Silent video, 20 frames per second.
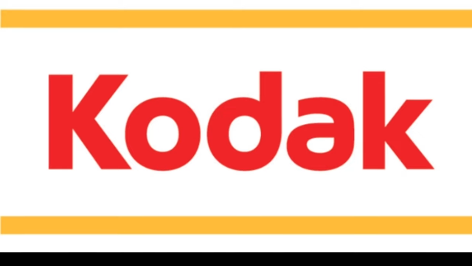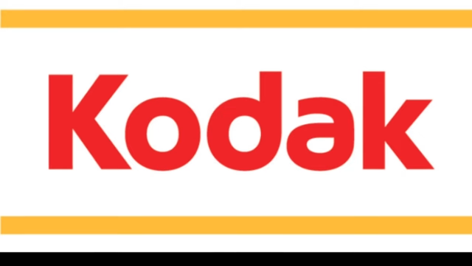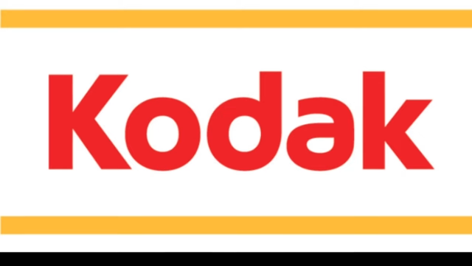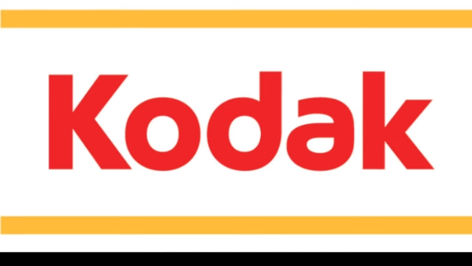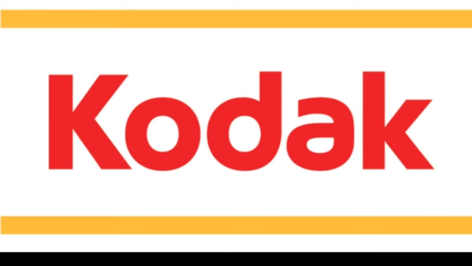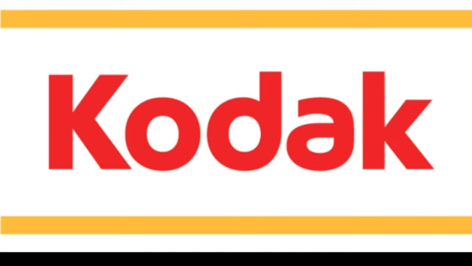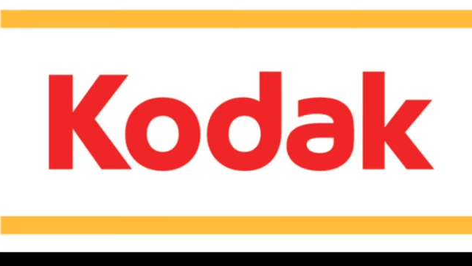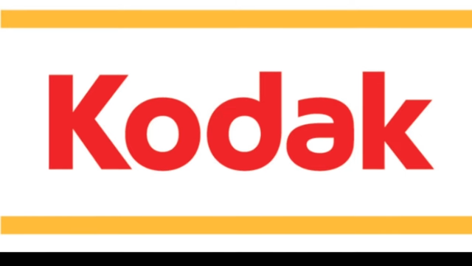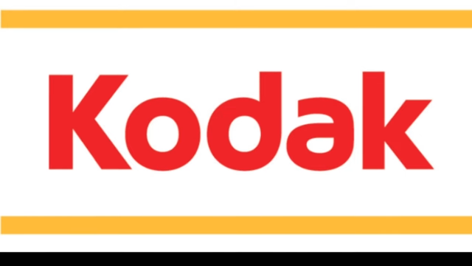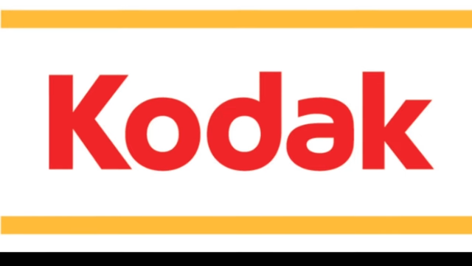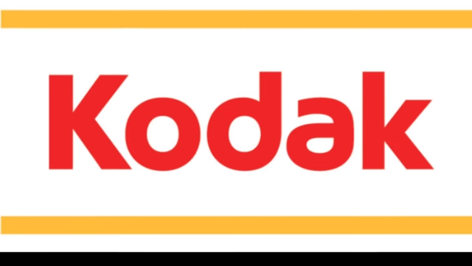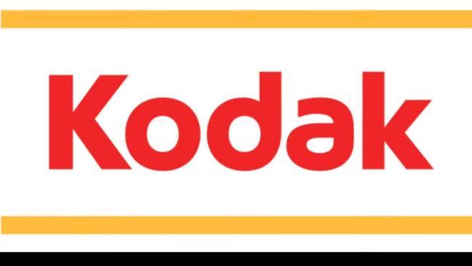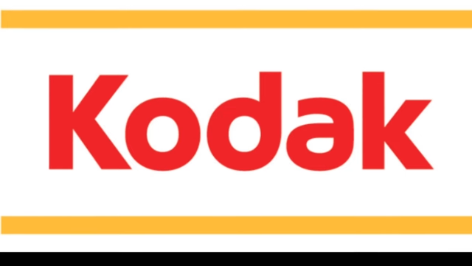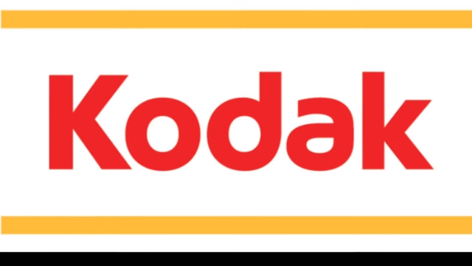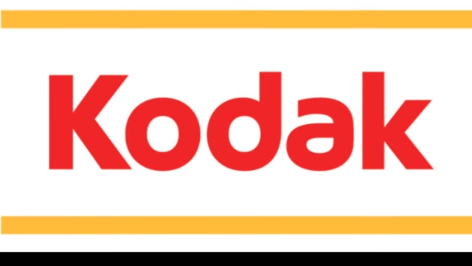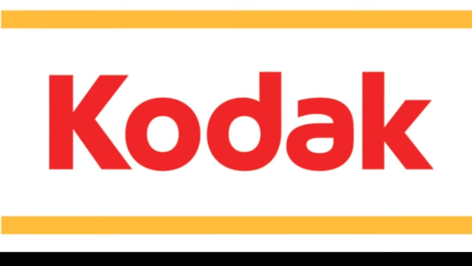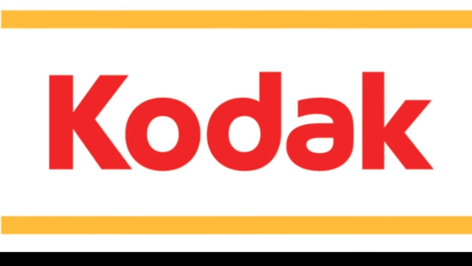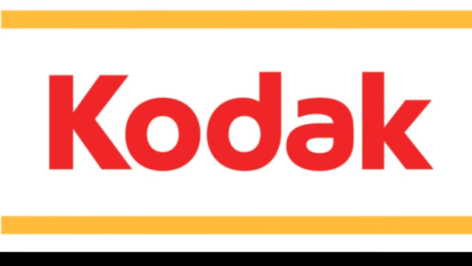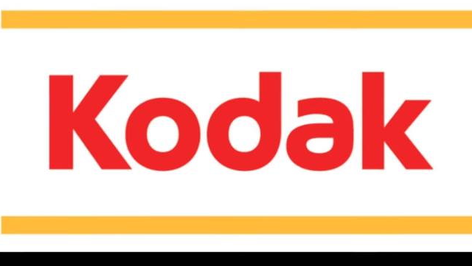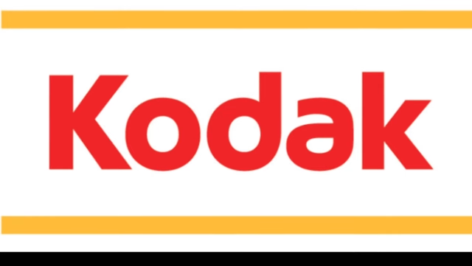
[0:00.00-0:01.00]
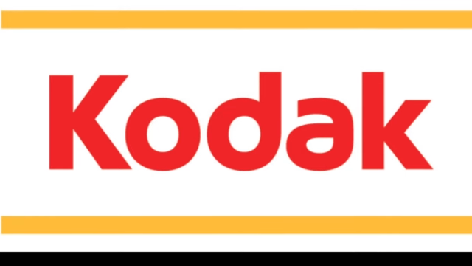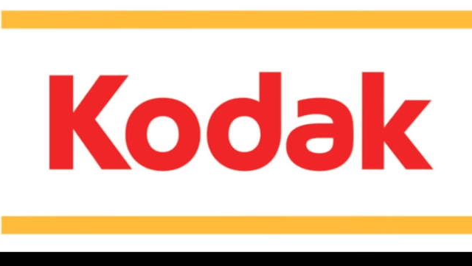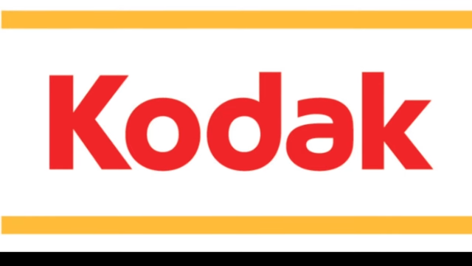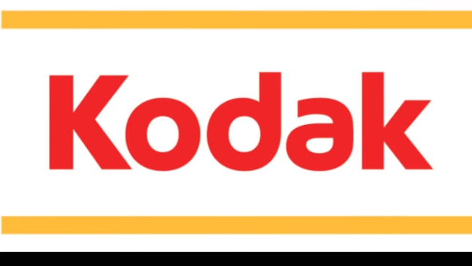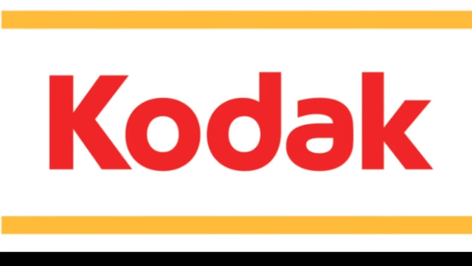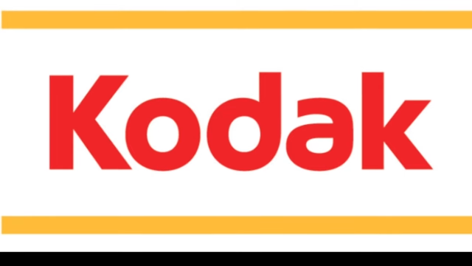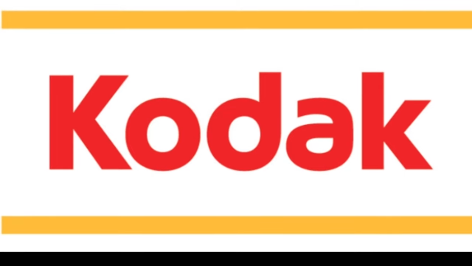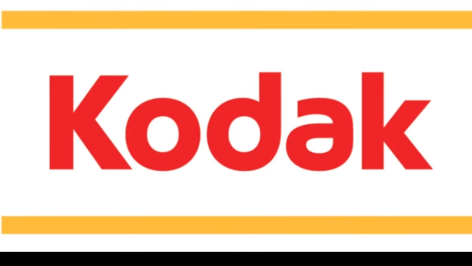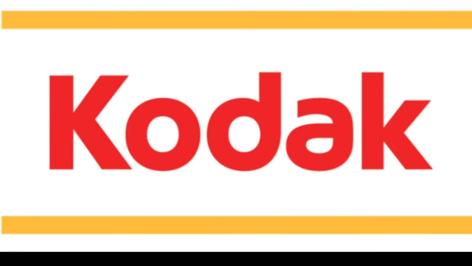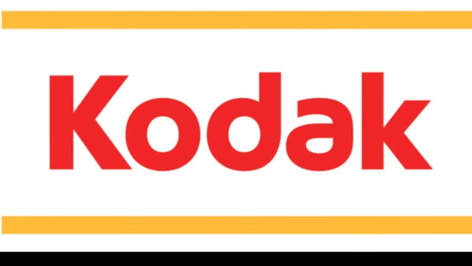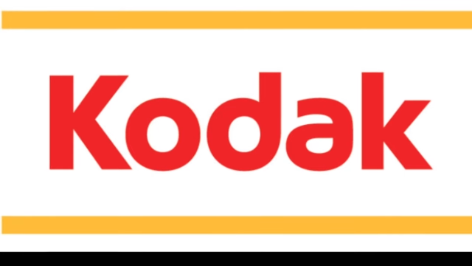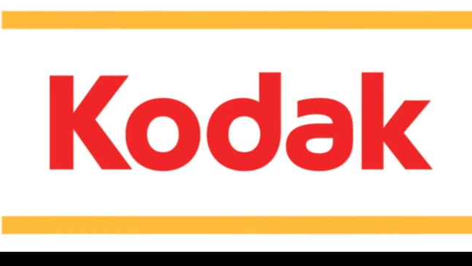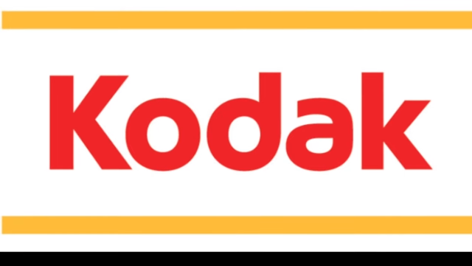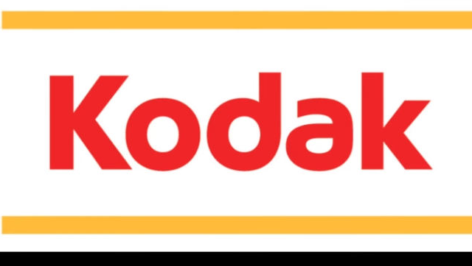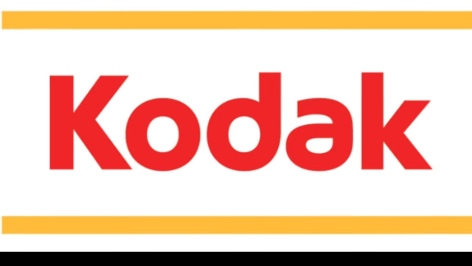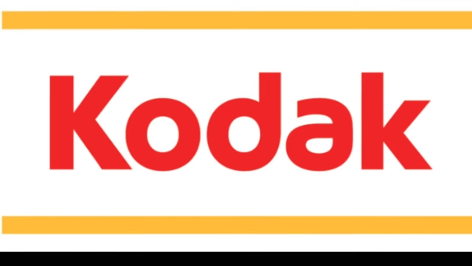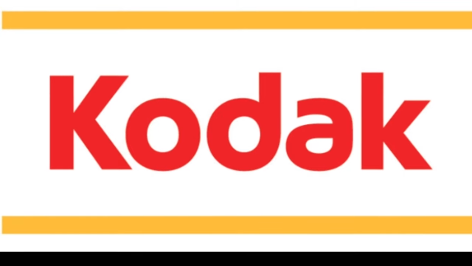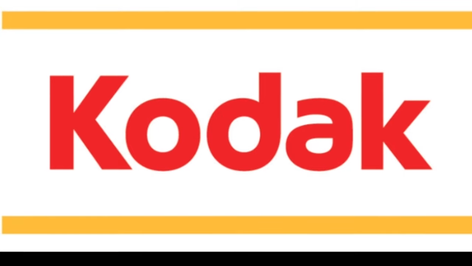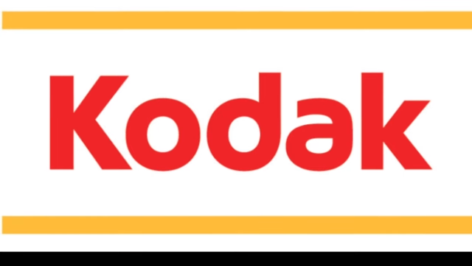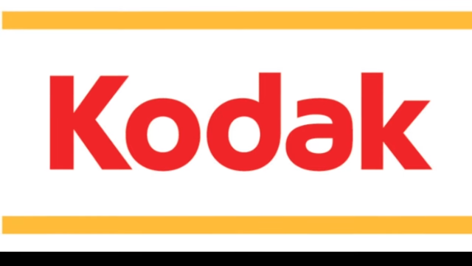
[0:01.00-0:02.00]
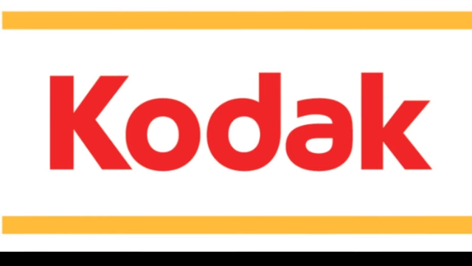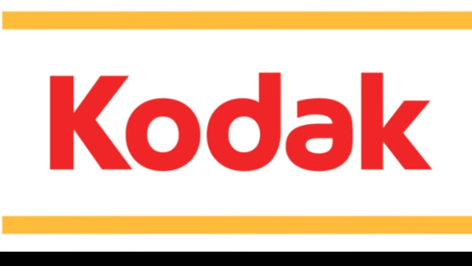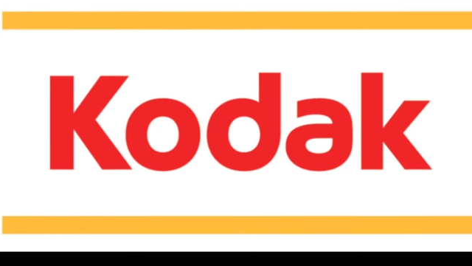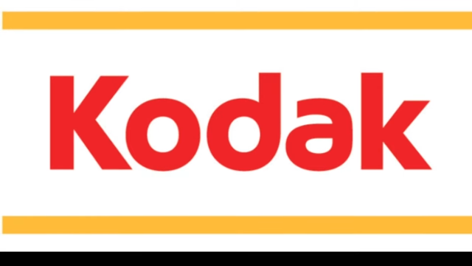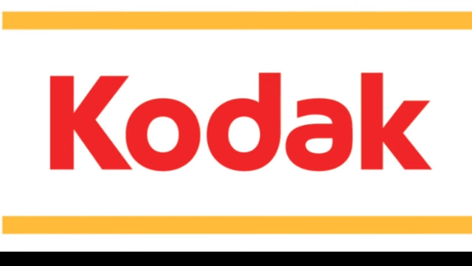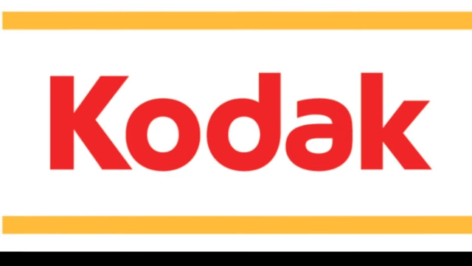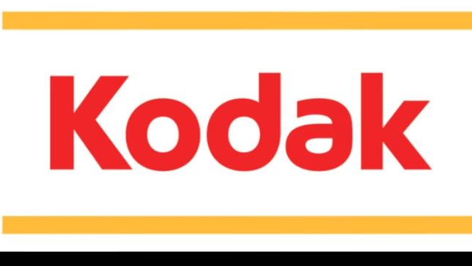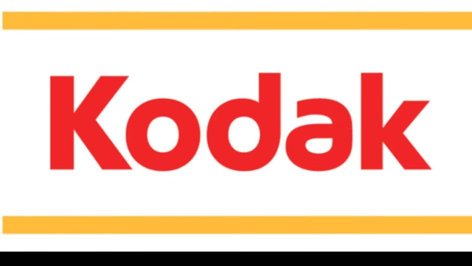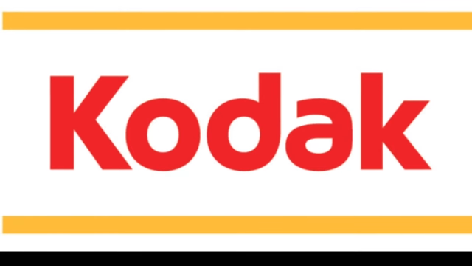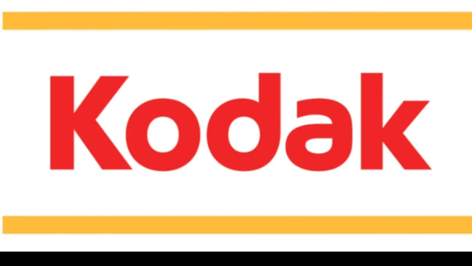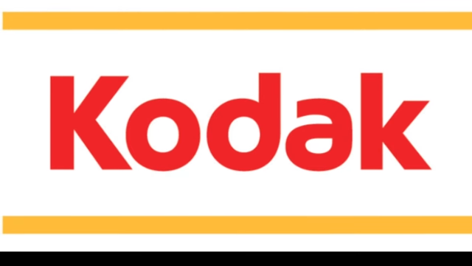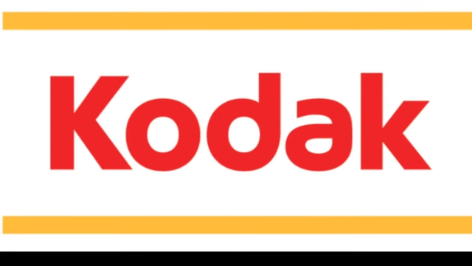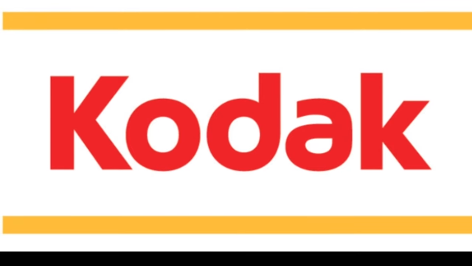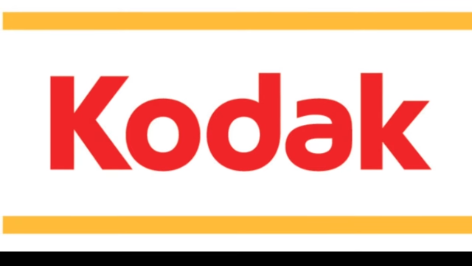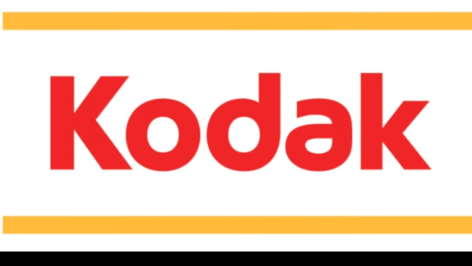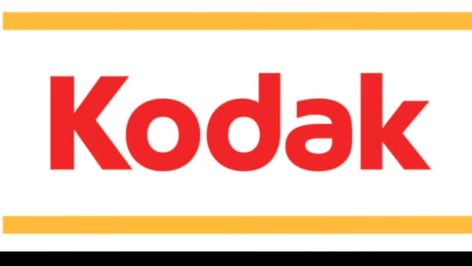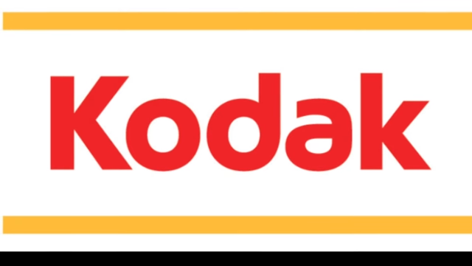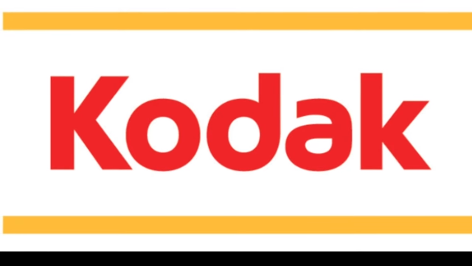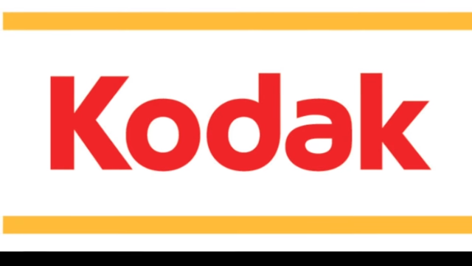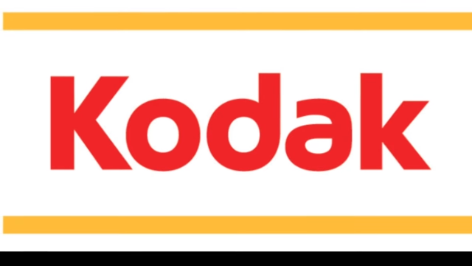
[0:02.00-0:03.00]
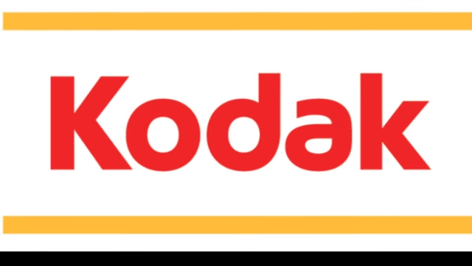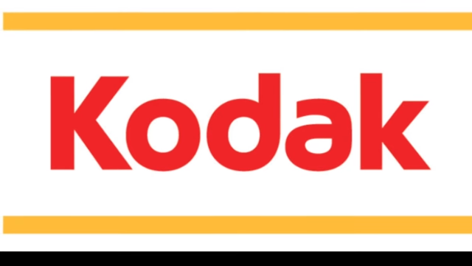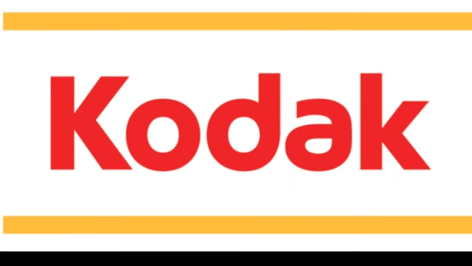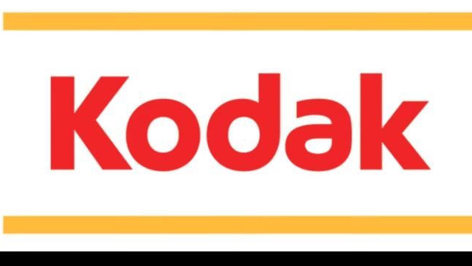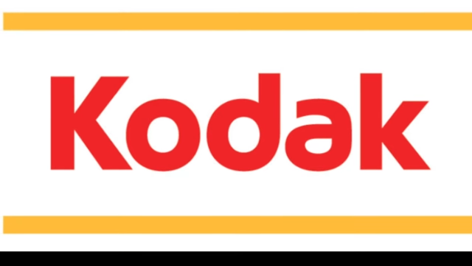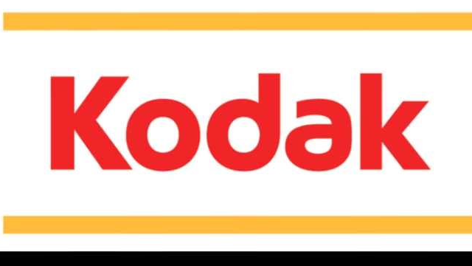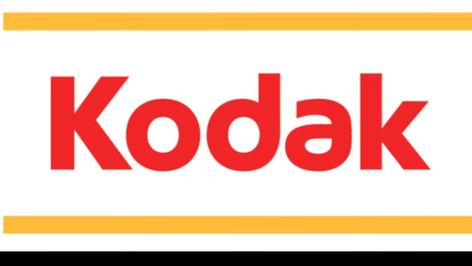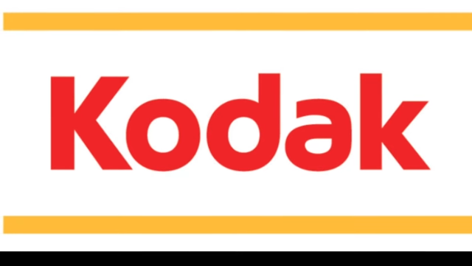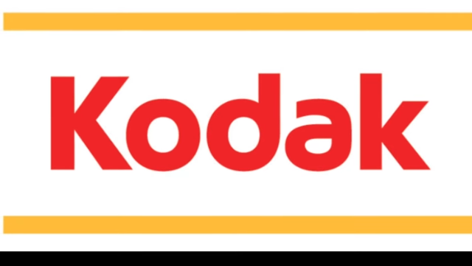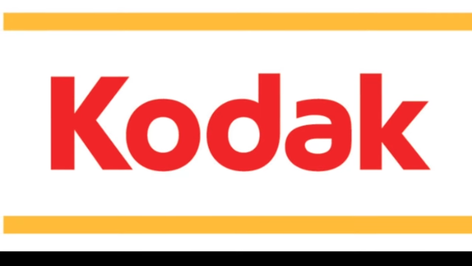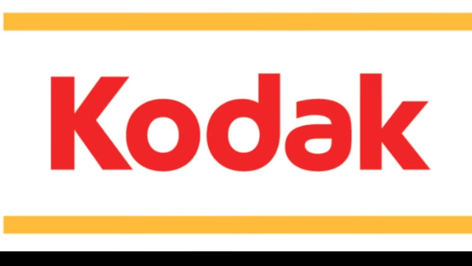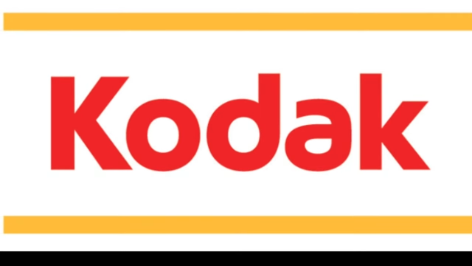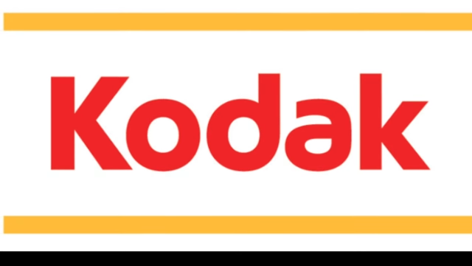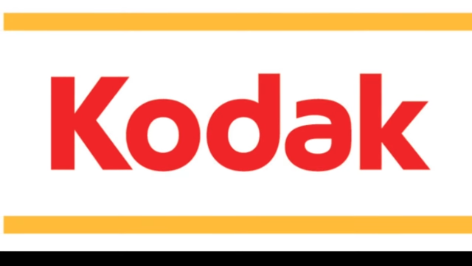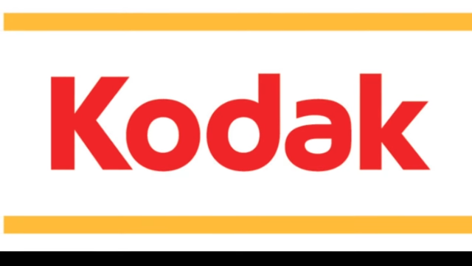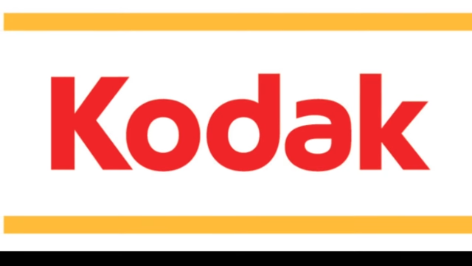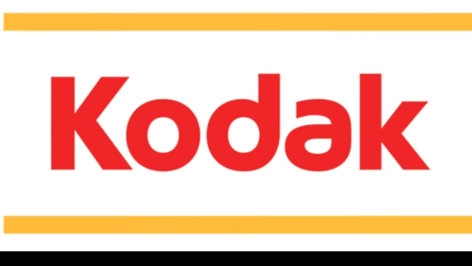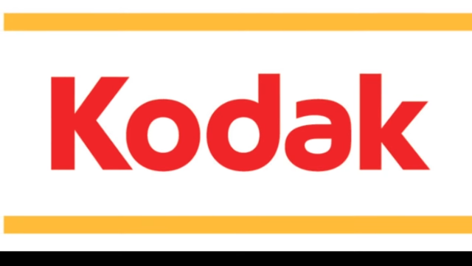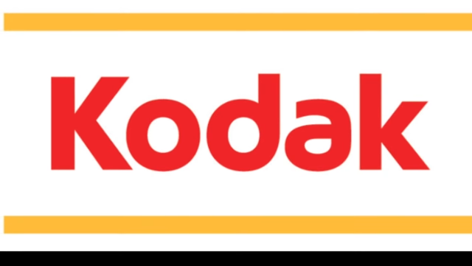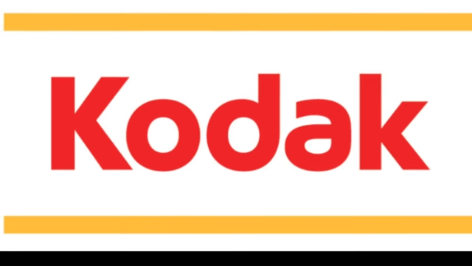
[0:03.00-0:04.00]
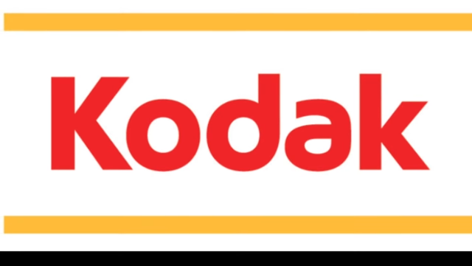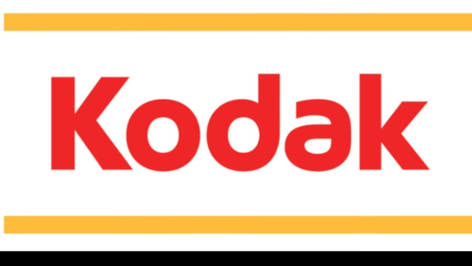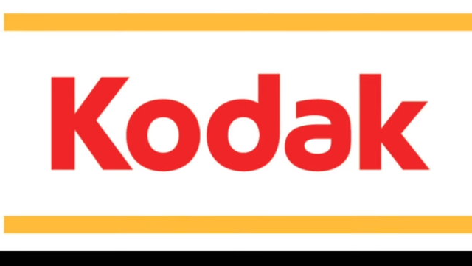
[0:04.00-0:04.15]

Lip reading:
Nobody's mouth can be seen.